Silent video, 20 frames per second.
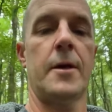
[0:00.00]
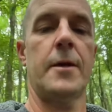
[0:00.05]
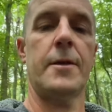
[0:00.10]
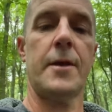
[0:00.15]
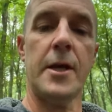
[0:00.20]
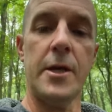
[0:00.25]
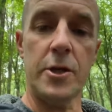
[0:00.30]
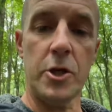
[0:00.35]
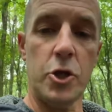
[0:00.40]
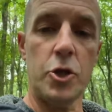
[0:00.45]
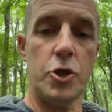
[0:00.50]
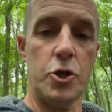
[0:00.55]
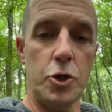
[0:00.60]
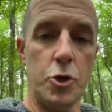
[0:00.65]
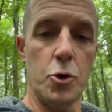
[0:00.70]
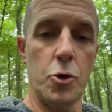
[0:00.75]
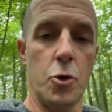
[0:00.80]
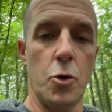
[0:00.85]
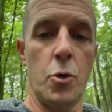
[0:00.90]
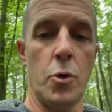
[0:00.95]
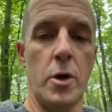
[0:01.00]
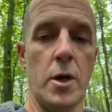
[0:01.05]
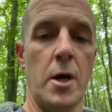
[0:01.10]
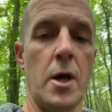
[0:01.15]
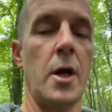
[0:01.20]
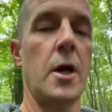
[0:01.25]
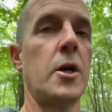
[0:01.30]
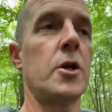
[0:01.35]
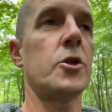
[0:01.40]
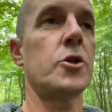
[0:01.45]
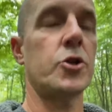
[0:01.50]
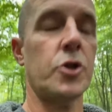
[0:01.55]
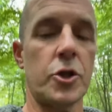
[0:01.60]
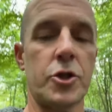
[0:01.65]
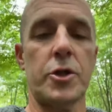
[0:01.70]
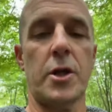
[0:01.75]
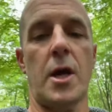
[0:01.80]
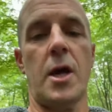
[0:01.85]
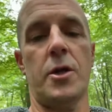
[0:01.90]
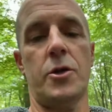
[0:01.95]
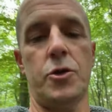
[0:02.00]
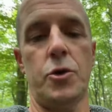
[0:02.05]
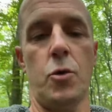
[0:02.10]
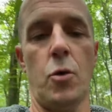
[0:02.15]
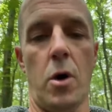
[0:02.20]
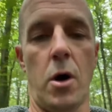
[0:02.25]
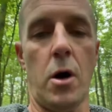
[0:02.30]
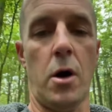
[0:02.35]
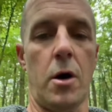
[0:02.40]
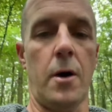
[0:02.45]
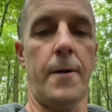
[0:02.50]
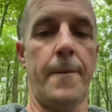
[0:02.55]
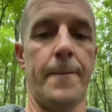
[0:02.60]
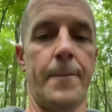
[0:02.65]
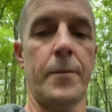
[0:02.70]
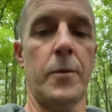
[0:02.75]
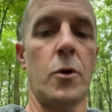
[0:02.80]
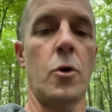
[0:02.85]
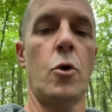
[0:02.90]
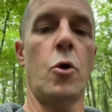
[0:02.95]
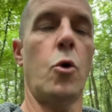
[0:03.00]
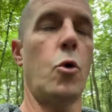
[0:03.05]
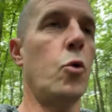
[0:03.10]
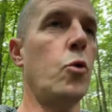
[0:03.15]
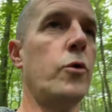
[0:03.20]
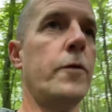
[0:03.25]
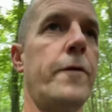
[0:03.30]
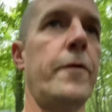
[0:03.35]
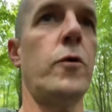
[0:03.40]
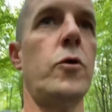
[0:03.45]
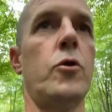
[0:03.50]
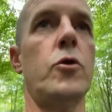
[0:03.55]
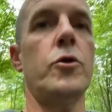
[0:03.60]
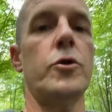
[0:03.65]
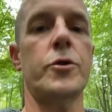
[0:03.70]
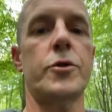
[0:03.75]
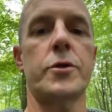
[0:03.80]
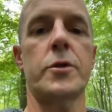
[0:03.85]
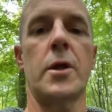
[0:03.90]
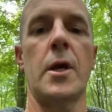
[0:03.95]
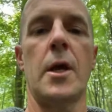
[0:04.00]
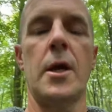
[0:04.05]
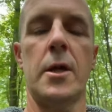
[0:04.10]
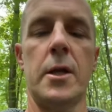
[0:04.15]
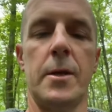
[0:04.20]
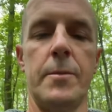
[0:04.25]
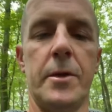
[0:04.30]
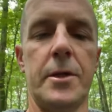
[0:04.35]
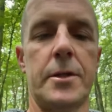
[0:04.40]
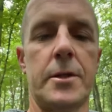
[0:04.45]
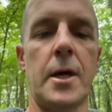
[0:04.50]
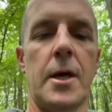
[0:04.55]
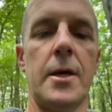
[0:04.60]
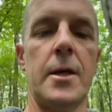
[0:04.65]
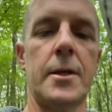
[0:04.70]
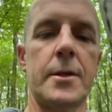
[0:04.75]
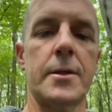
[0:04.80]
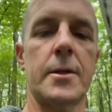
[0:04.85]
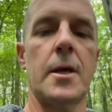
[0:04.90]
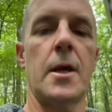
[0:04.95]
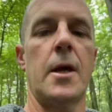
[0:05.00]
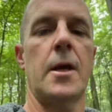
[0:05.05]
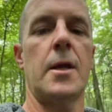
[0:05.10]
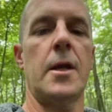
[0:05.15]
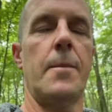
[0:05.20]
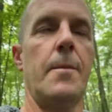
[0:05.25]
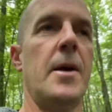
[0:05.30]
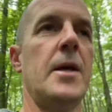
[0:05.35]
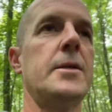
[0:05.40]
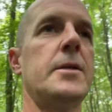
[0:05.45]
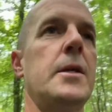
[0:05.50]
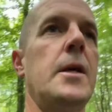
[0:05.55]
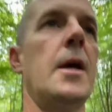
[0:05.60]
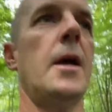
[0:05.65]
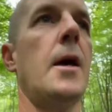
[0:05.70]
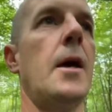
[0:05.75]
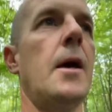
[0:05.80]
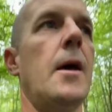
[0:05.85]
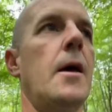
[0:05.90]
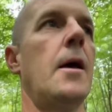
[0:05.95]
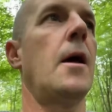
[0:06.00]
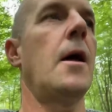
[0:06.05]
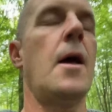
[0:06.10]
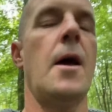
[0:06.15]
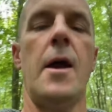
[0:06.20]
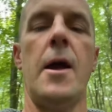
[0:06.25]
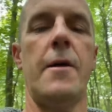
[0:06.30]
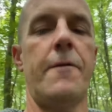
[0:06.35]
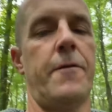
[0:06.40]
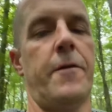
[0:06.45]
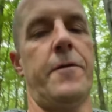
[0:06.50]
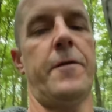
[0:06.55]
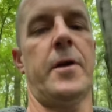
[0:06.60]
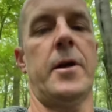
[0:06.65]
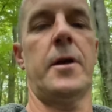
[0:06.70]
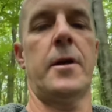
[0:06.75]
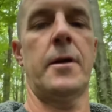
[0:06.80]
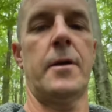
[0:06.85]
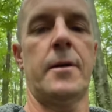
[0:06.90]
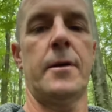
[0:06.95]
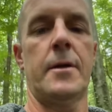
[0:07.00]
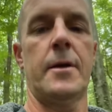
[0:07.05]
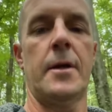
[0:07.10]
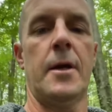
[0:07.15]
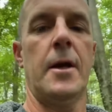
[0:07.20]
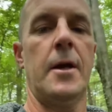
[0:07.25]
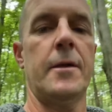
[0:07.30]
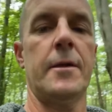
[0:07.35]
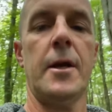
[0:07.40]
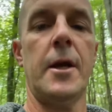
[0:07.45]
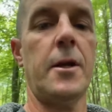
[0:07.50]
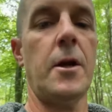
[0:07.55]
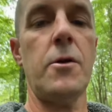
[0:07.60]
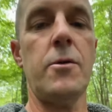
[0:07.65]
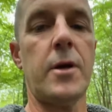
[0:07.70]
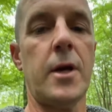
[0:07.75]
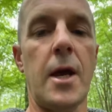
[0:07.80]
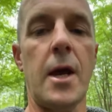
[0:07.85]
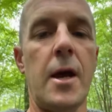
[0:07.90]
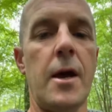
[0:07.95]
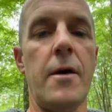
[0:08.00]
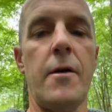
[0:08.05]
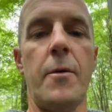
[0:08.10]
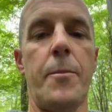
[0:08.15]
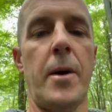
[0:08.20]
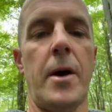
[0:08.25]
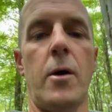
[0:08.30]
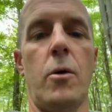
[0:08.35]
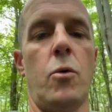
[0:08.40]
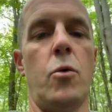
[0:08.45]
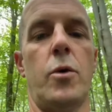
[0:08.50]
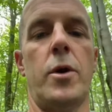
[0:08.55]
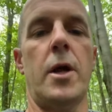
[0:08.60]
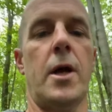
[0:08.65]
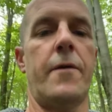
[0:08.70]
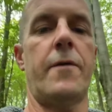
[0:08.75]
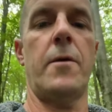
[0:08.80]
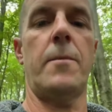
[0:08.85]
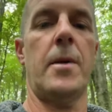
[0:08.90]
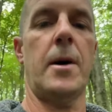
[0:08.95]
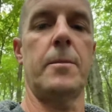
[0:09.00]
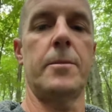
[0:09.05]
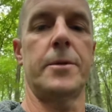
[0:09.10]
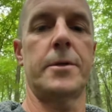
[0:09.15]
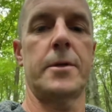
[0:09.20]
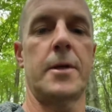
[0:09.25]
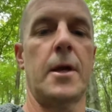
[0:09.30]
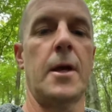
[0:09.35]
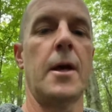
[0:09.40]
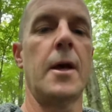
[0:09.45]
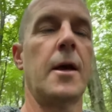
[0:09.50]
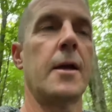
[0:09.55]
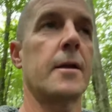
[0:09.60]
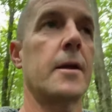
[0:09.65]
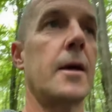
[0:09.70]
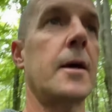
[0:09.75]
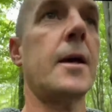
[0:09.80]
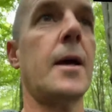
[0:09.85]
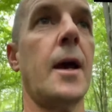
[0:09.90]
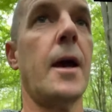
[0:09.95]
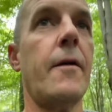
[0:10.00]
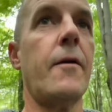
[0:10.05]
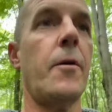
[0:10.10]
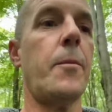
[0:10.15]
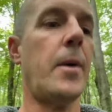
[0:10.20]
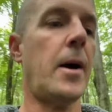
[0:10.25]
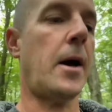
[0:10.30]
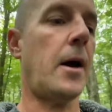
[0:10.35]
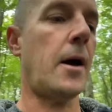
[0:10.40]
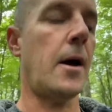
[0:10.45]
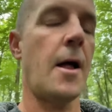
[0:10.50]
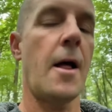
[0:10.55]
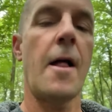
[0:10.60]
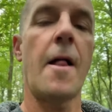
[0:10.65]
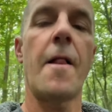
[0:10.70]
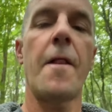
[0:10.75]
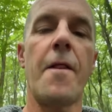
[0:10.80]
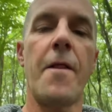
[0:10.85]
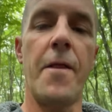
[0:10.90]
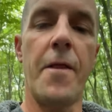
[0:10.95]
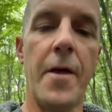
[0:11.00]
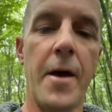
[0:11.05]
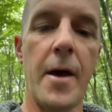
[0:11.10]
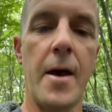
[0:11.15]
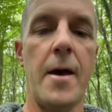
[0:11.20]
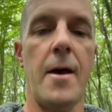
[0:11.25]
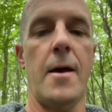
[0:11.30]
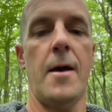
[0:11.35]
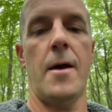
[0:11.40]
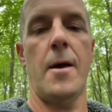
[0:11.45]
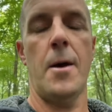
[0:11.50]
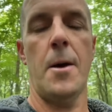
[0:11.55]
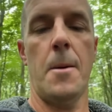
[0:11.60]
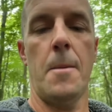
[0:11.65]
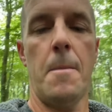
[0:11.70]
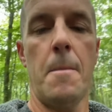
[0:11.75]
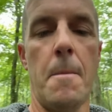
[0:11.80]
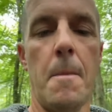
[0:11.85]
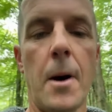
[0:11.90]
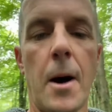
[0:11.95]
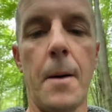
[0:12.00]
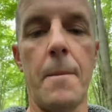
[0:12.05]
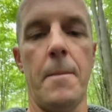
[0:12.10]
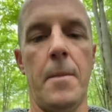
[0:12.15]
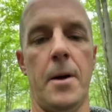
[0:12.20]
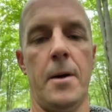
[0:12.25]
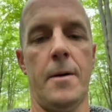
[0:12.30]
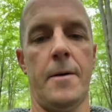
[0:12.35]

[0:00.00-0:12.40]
They need you just as you are. All the flaws, the mistakes, the messy hair, everything. They don't care about all the other mums. They care about their mum.